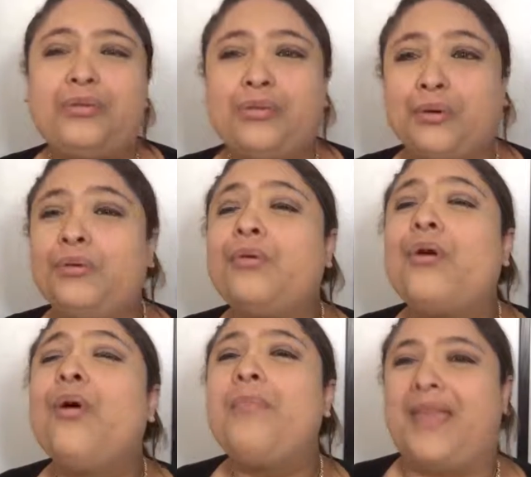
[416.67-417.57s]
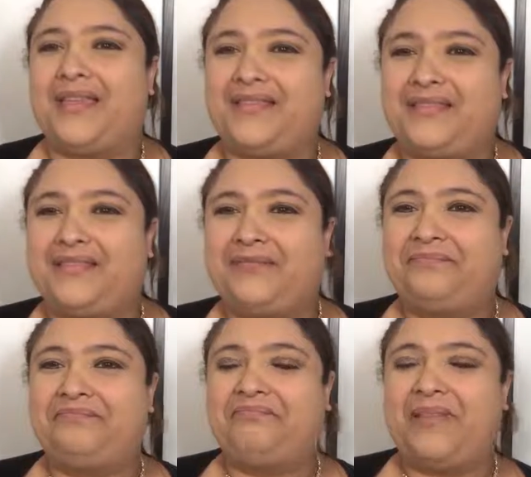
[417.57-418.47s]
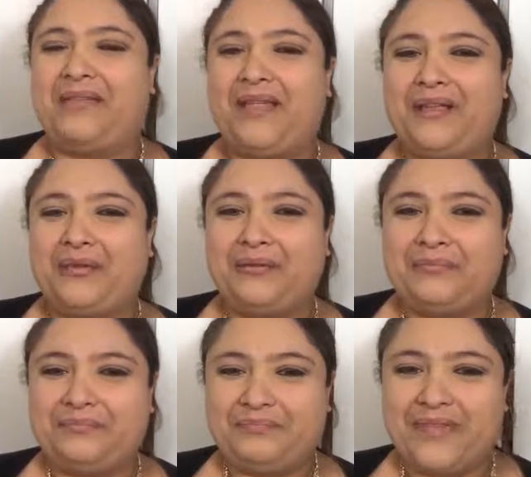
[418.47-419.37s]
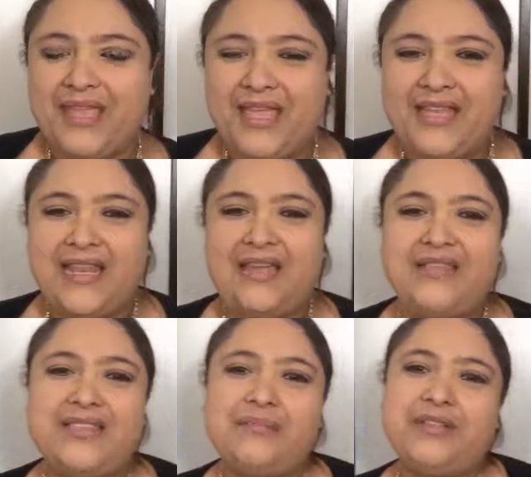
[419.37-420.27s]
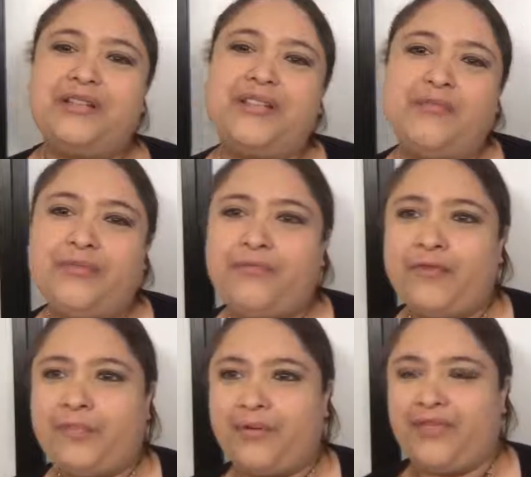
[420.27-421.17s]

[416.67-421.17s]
Tú comes. Perfecto. Now the subjunctive mood for both